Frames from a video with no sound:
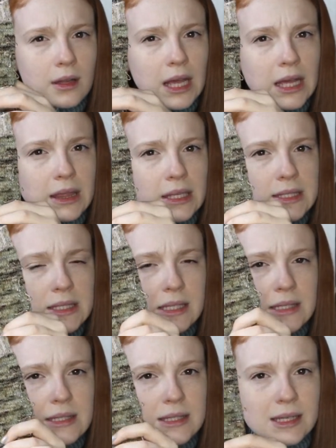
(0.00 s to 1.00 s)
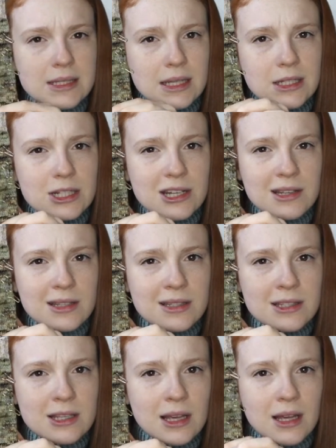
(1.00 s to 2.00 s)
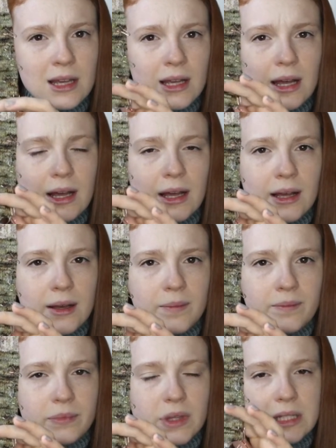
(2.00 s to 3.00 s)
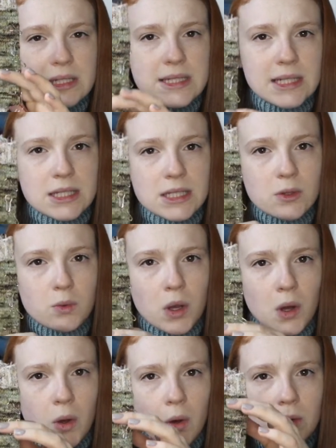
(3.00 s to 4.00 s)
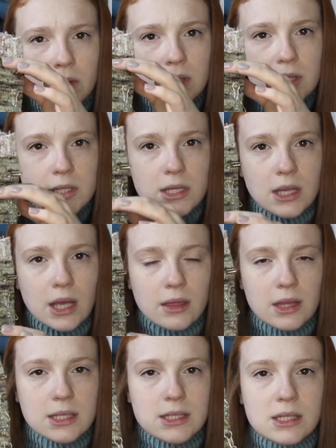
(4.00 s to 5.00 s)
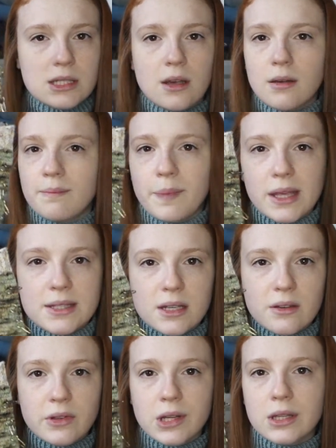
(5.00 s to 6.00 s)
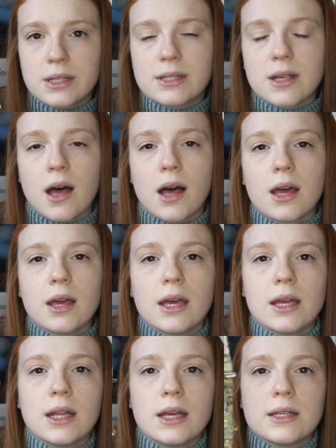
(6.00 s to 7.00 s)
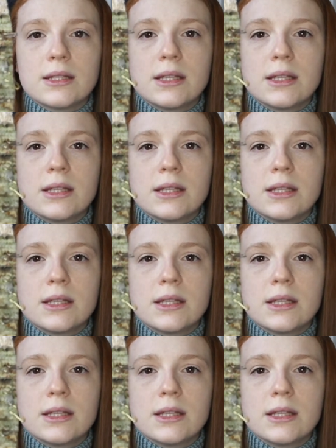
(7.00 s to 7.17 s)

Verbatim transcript: And this is 6 inches, 60 rows. And this is a basic vanilla sock. It is